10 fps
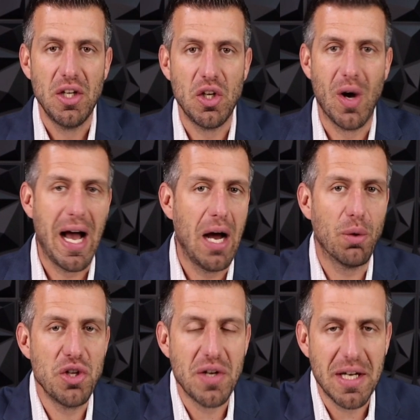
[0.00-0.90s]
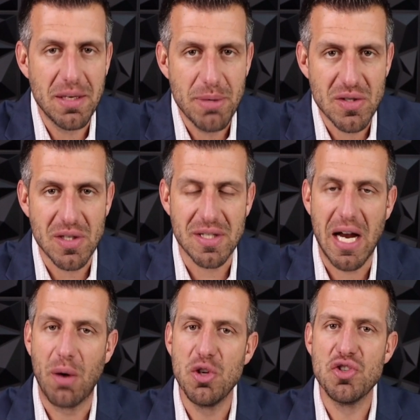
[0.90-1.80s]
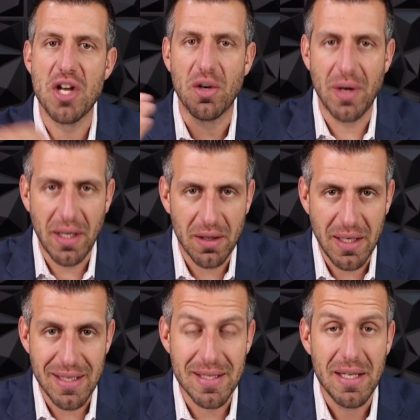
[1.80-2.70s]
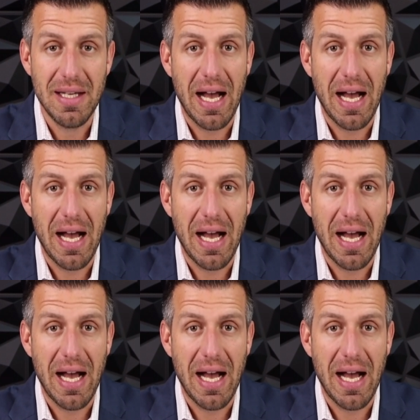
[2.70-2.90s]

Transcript: You know, how are you getting business? How are you generating leads?